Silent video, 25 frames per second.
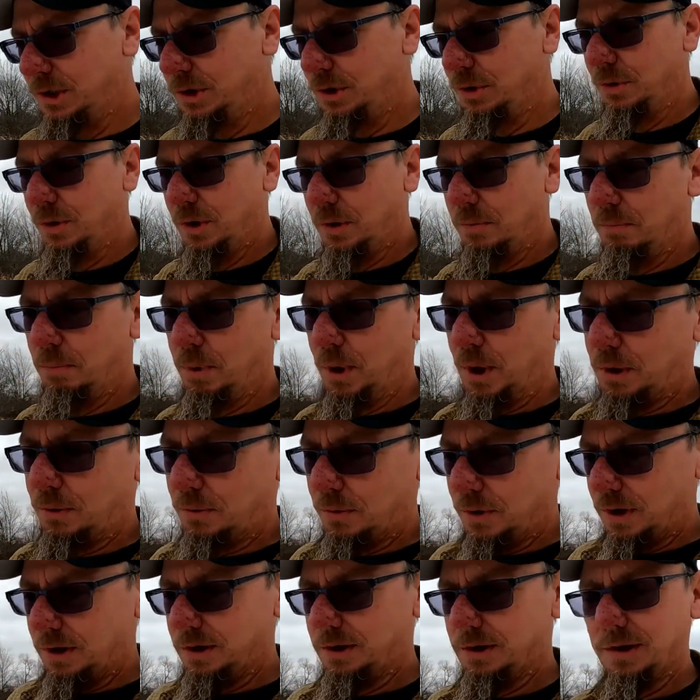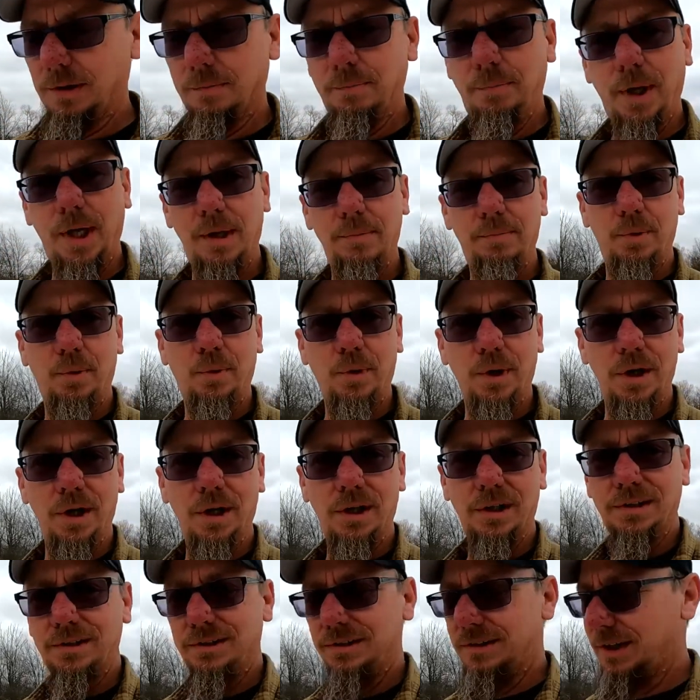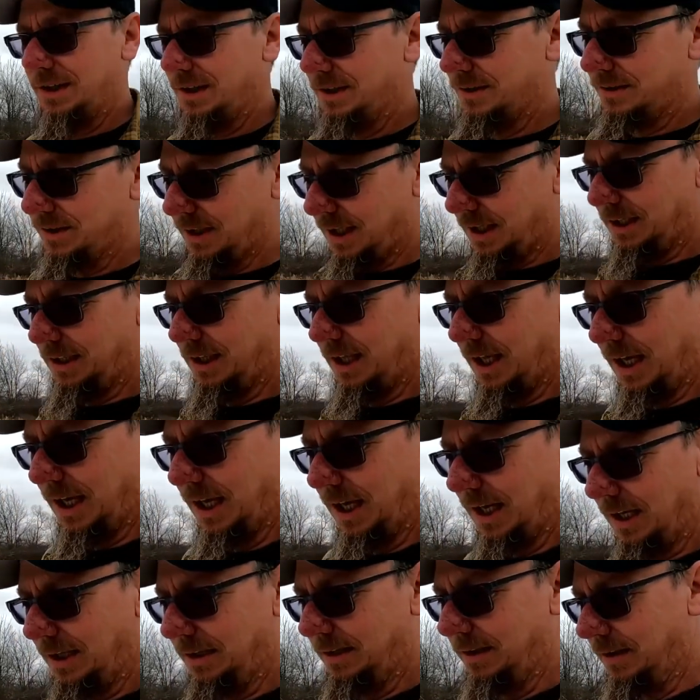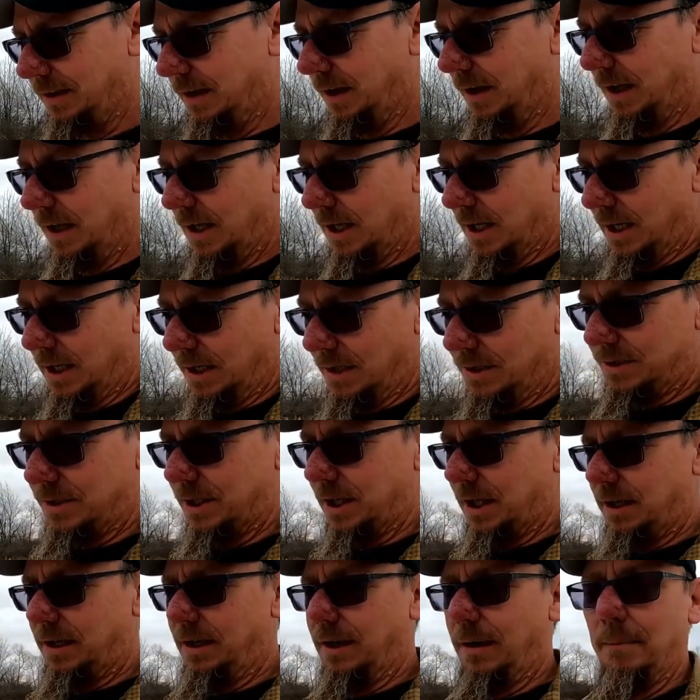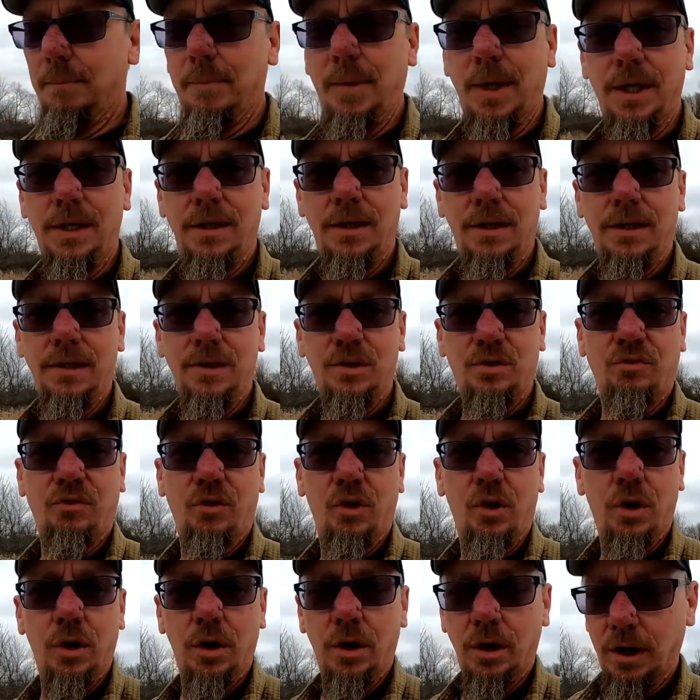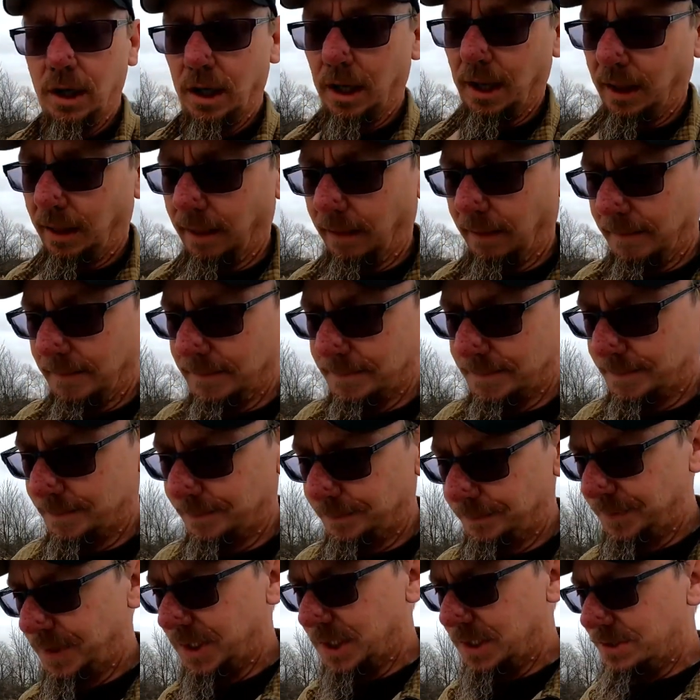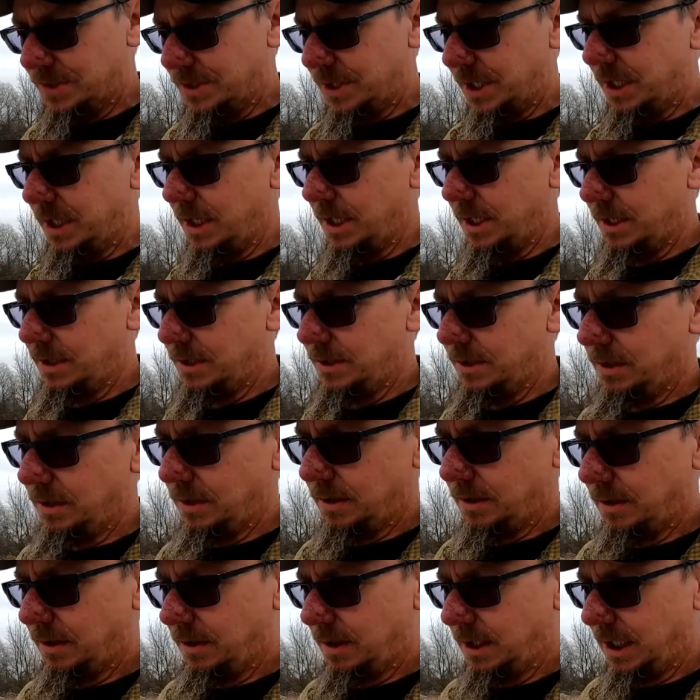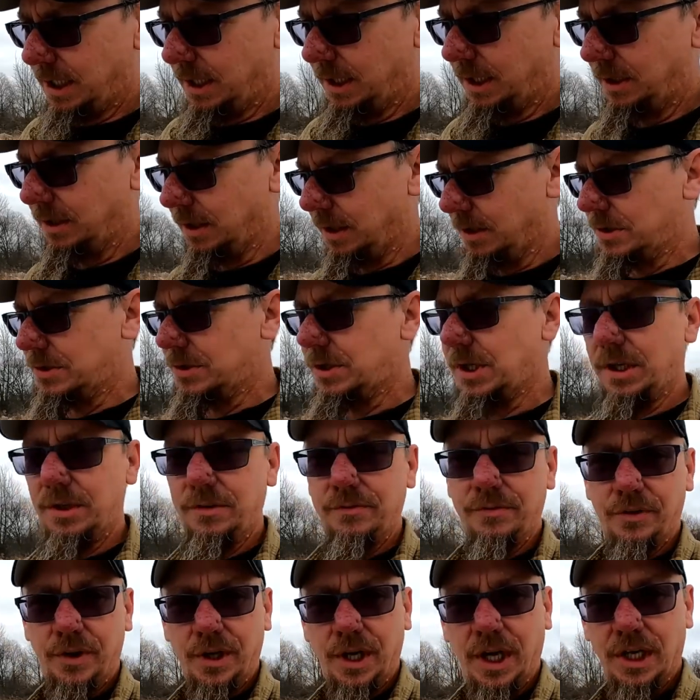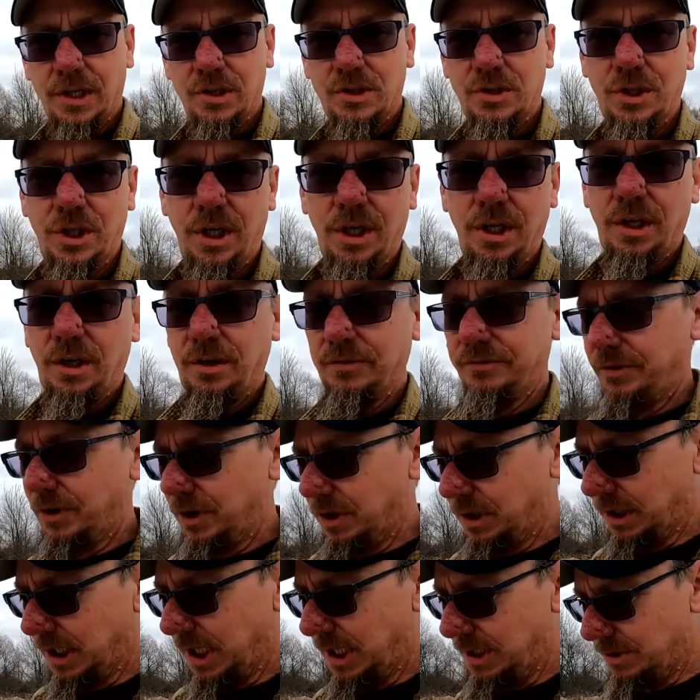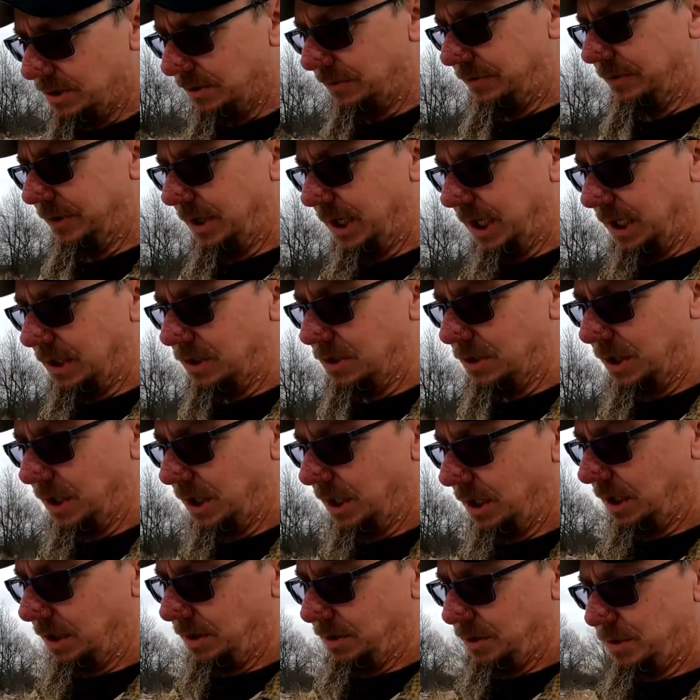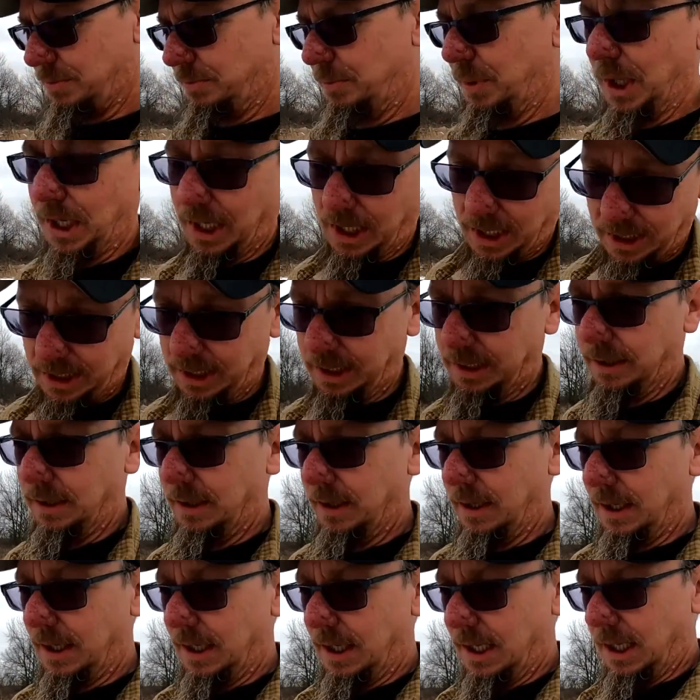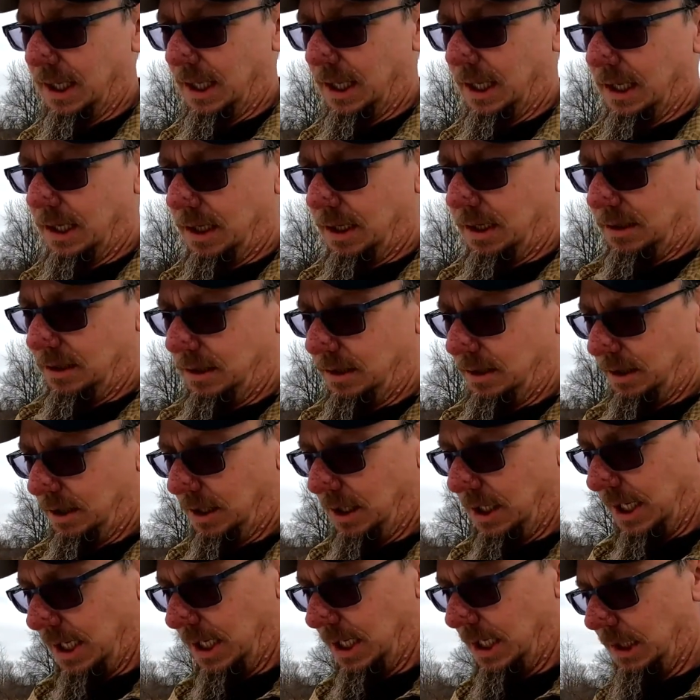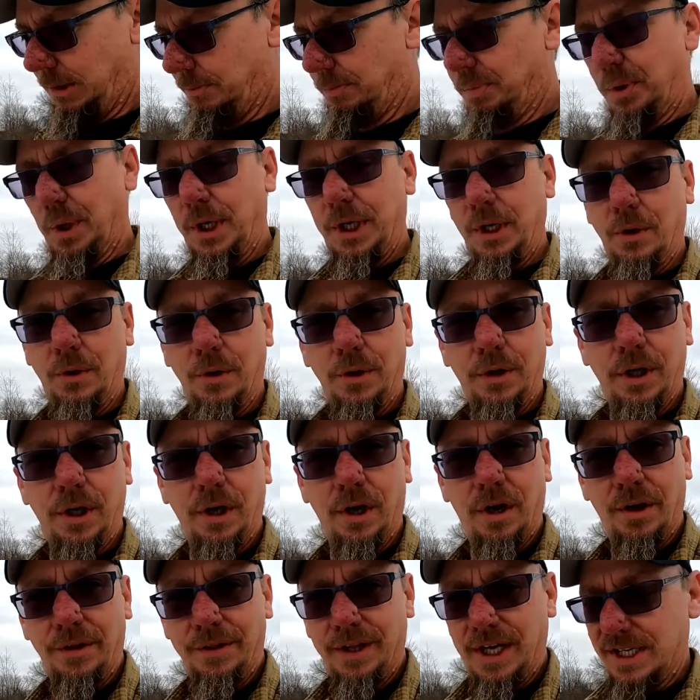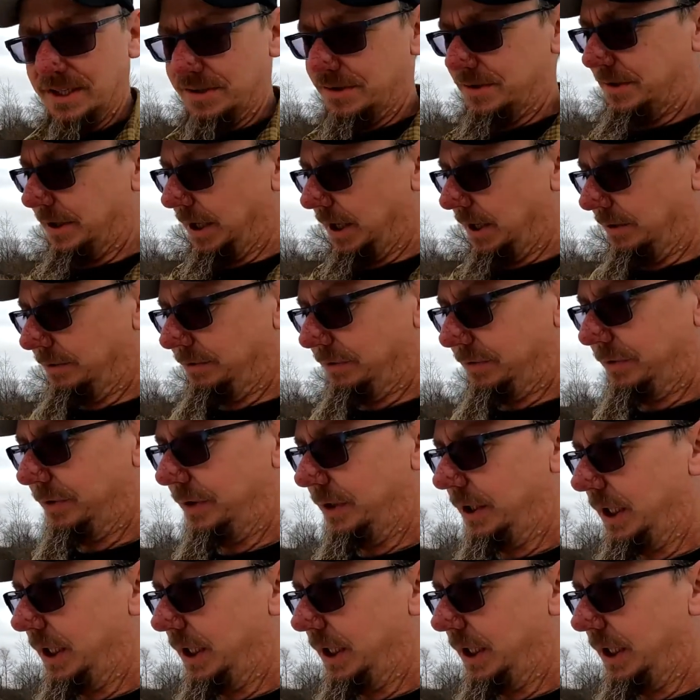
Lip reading: doing bookwork and paperwork and things like that, and setting up meetings for seed, getting our seed for next year, or fertilizer for next year, spray, and pre-ordering all that stuff.